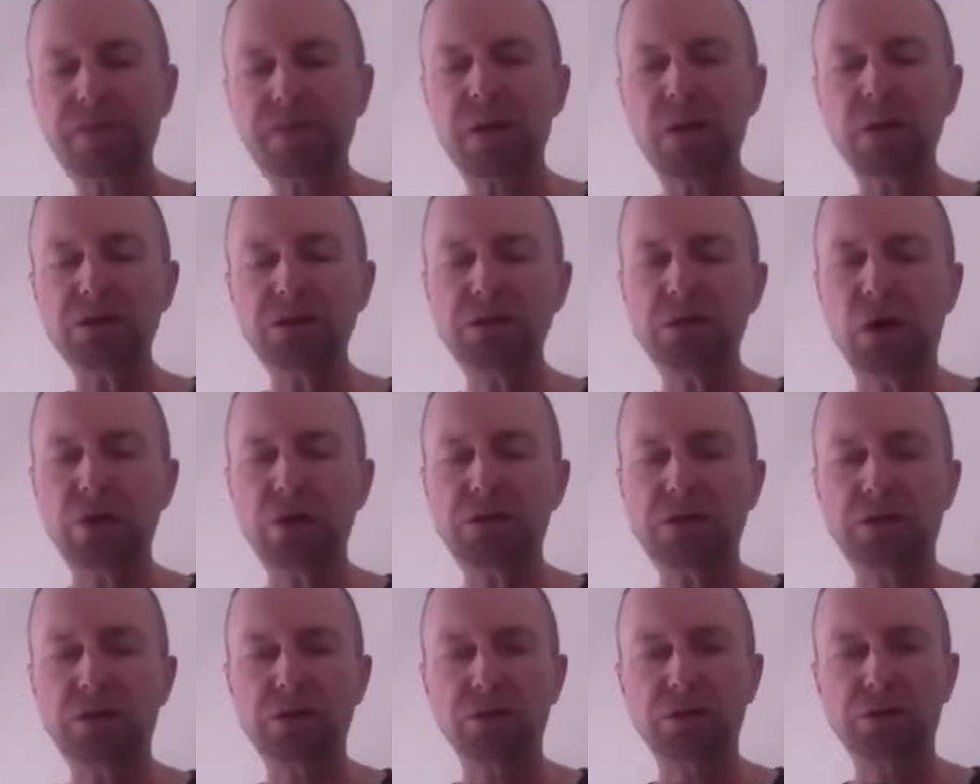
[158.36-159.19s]
I
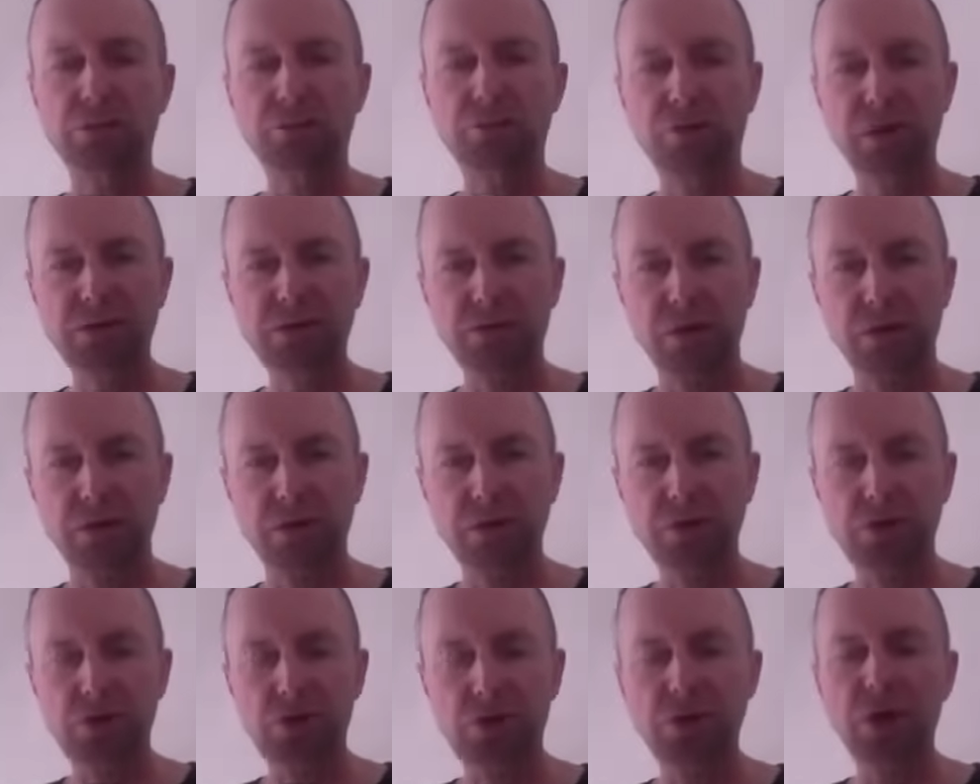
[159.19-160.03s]
started to do some
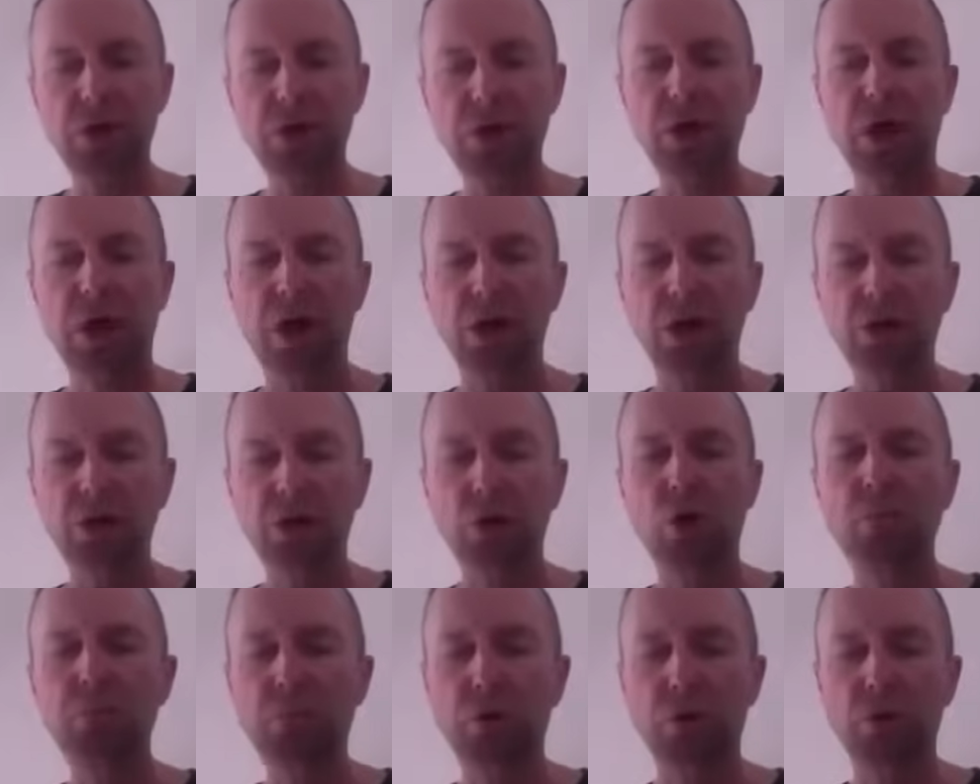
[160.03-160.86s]
research. I
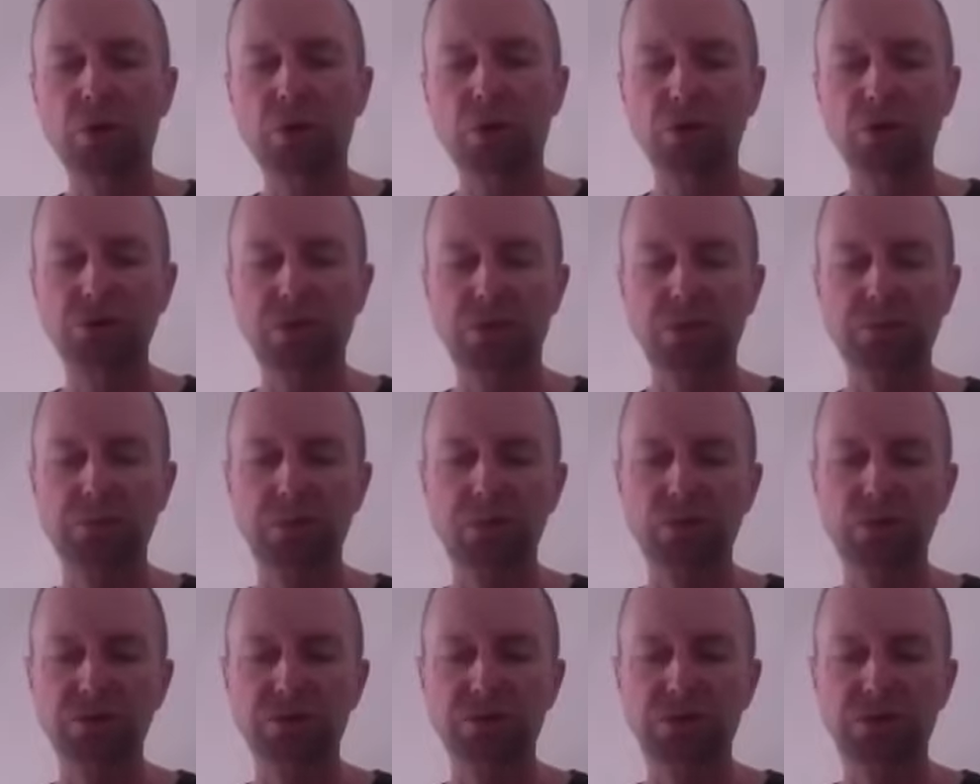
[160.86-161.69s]
got put onto the
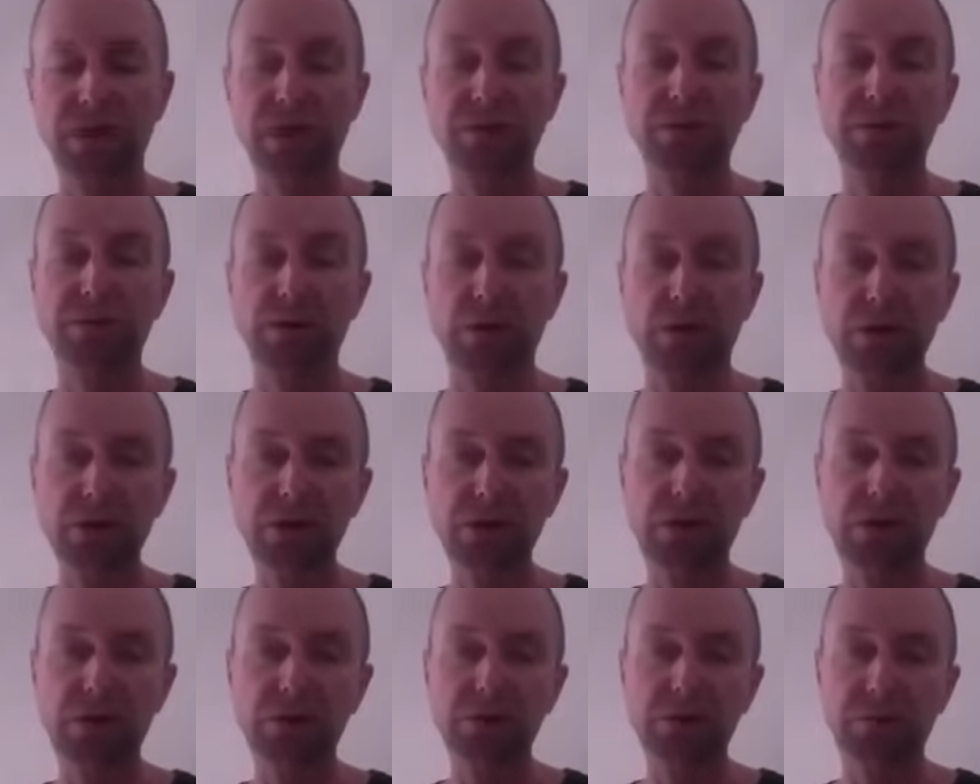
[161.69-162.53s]
books of David
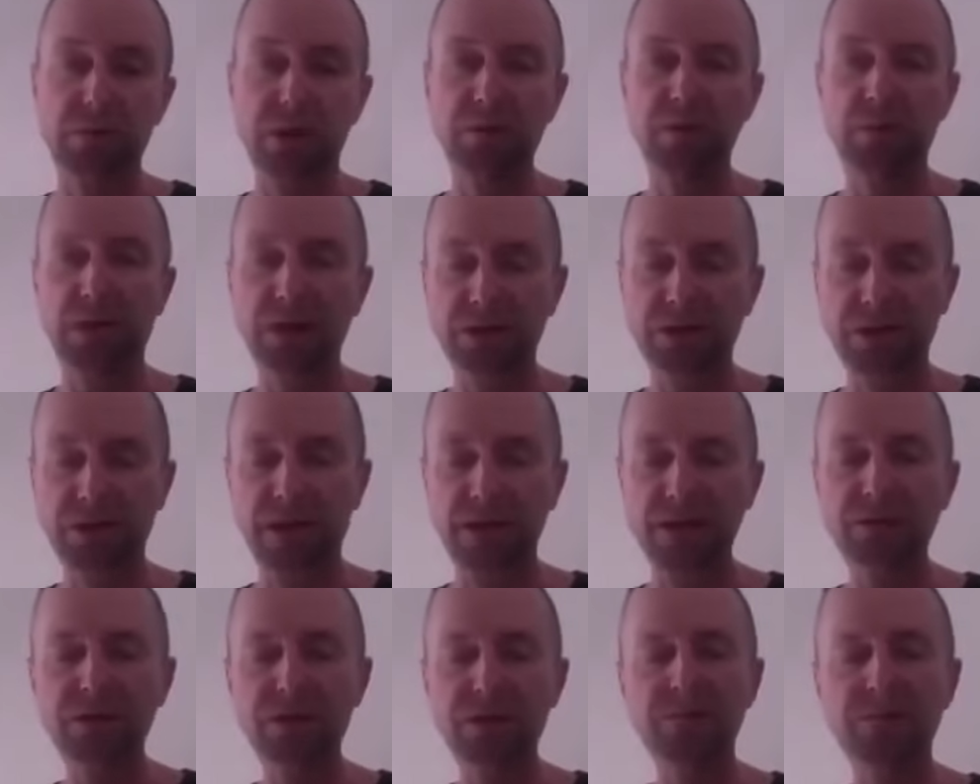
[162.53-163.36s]
Icke by my
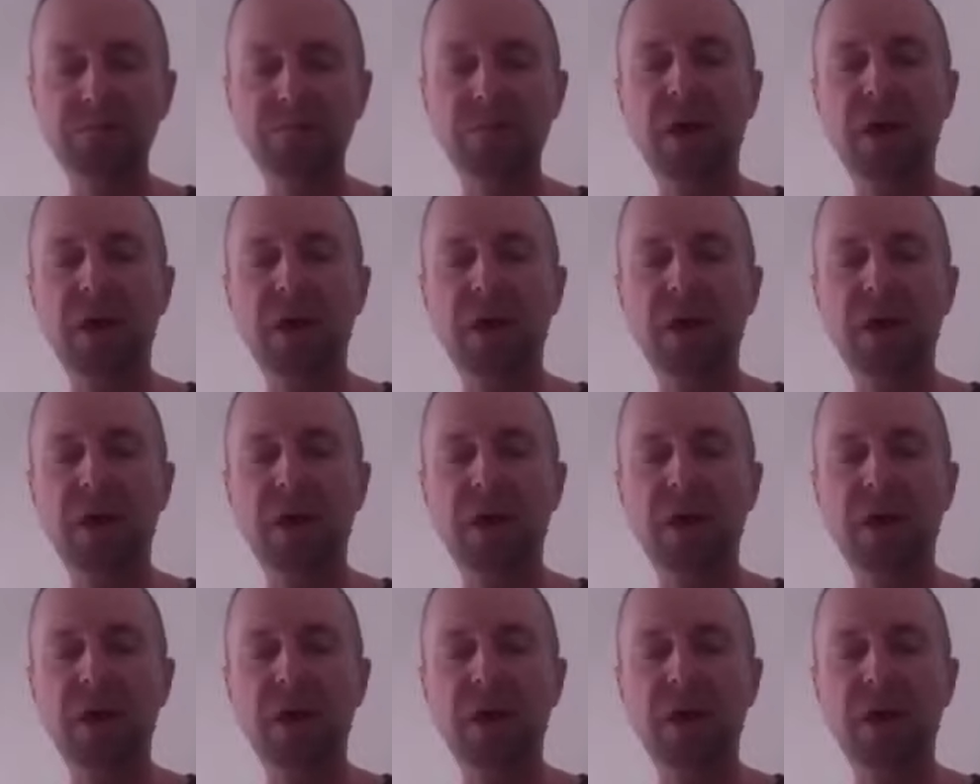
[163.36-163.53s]
dad.